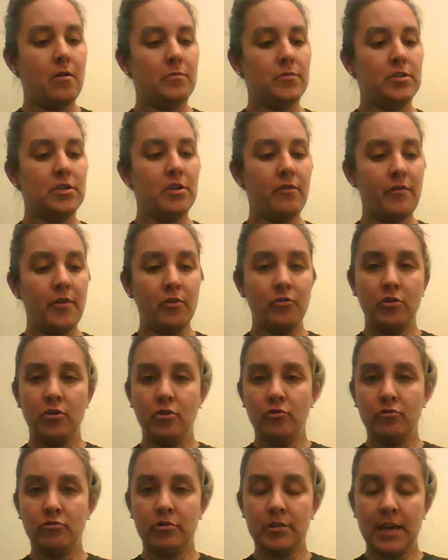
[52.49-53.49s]
cell phone
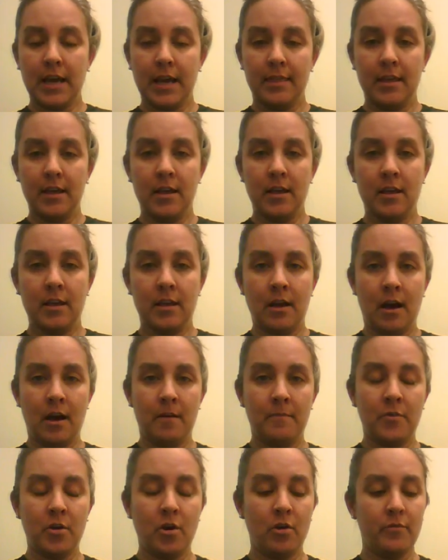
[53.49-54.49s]
use, and then
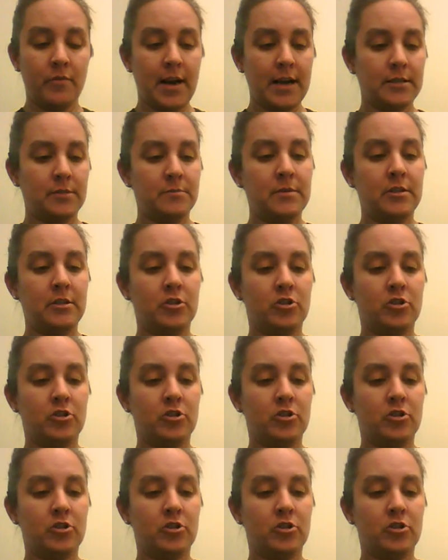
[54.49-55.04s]
the harassment,